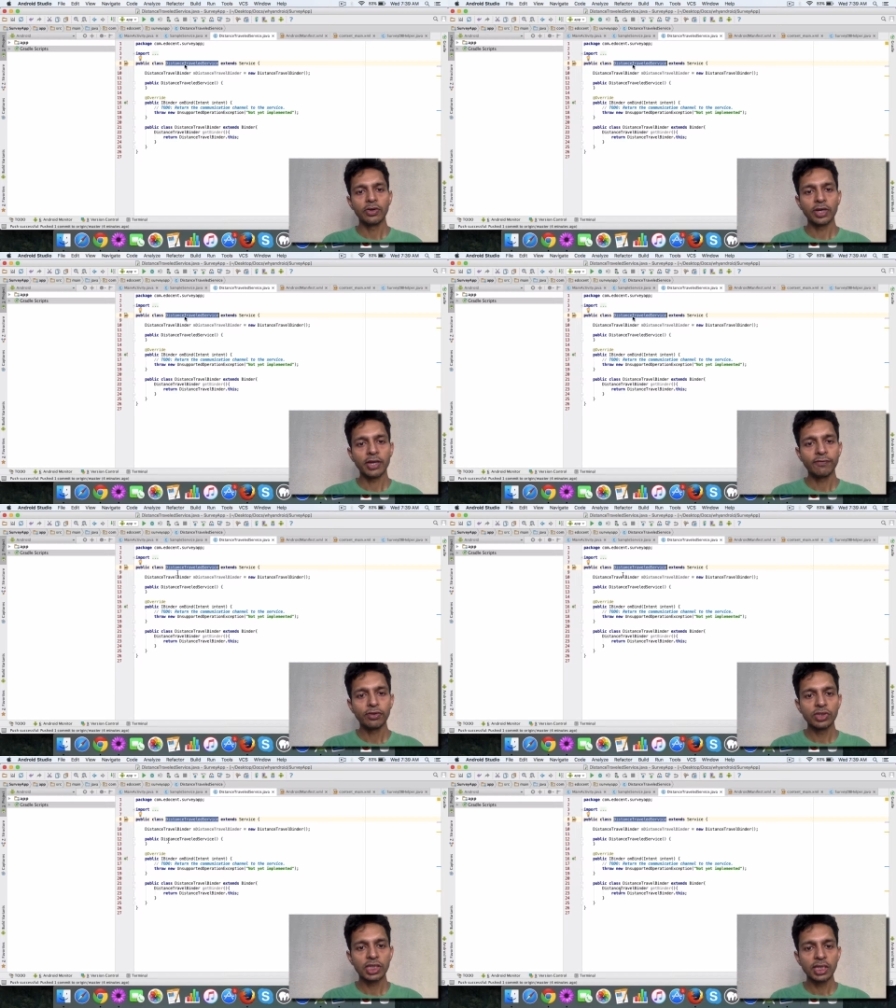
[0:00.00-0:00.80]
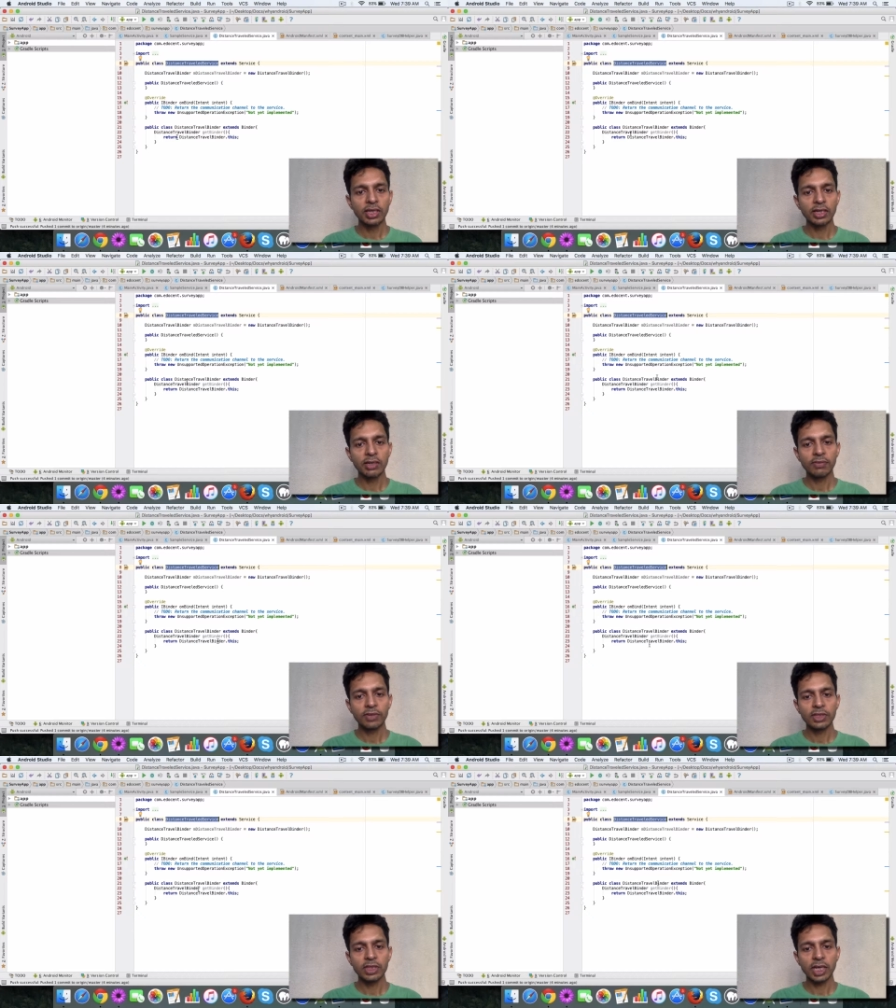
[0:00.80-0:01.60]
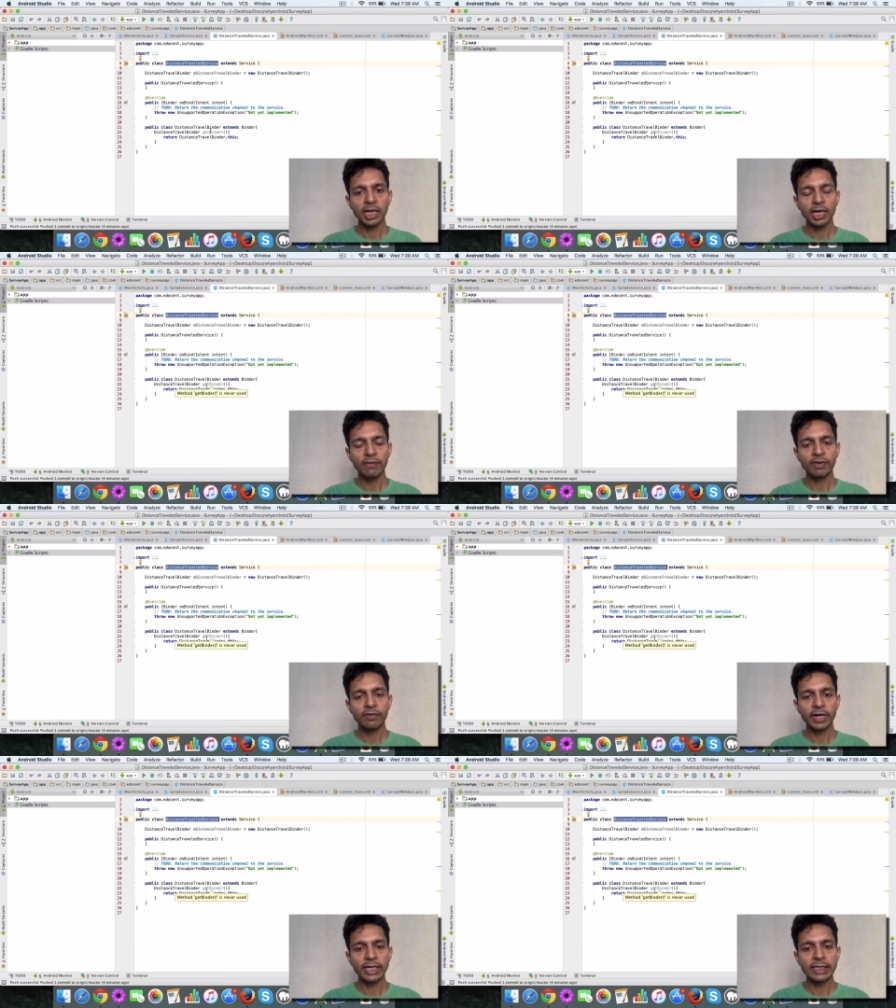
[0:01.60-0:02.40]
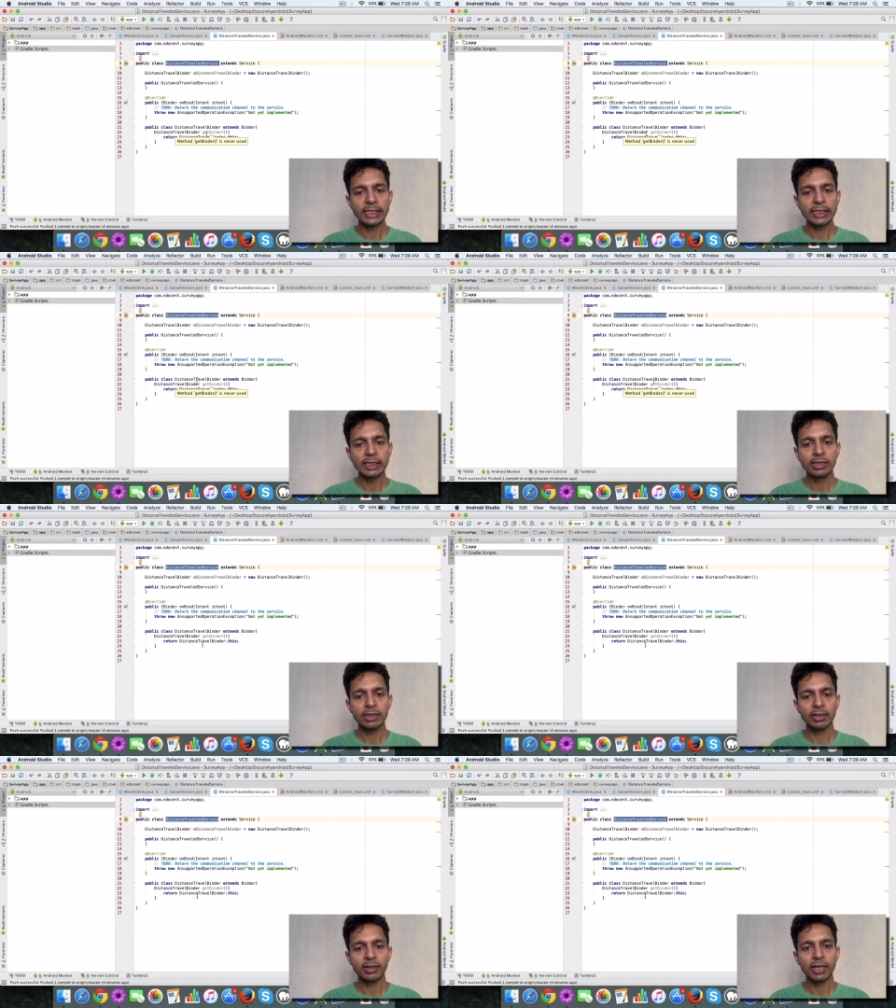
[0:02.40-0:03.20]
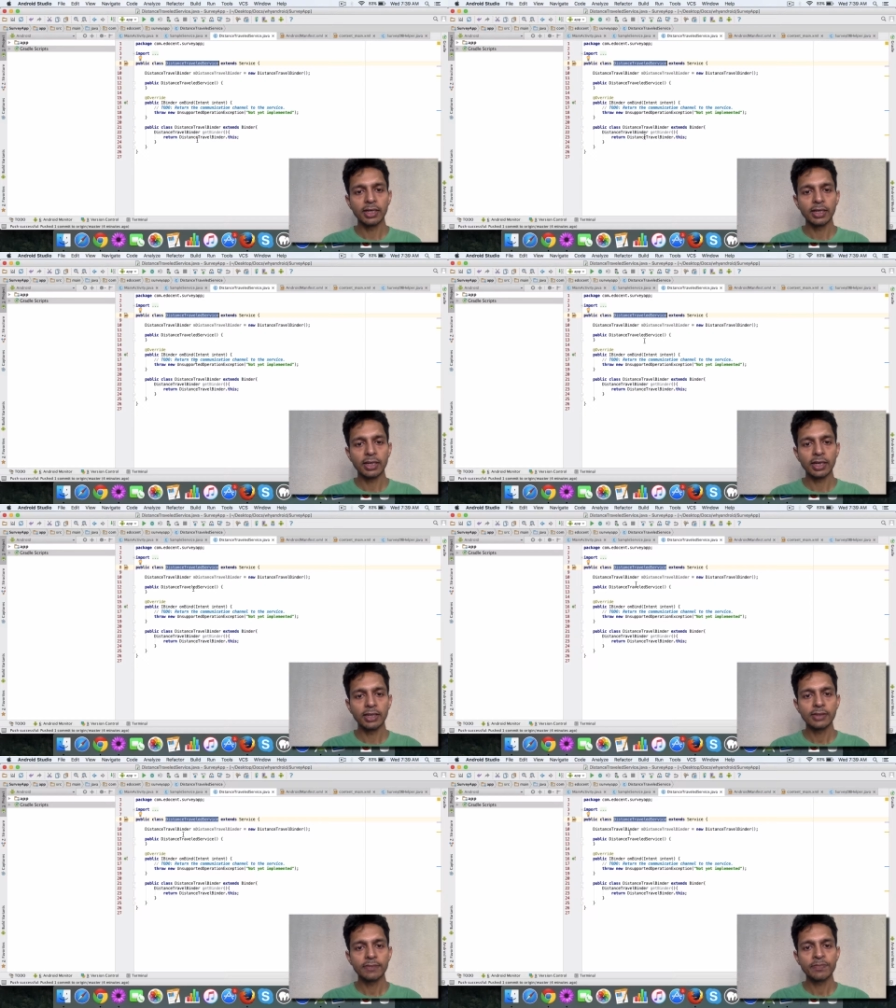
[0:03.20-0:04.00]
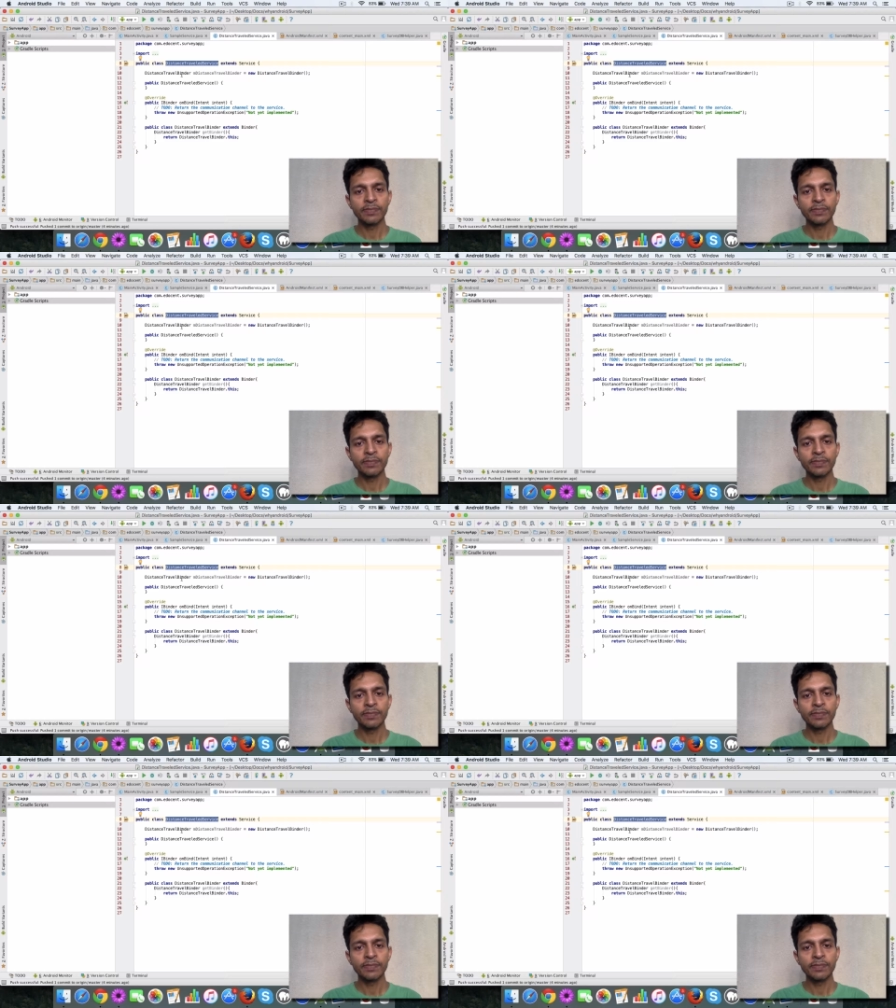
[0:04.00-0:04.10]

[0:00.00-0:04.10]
Okay, if you see here, once I have defined this uh, inner class,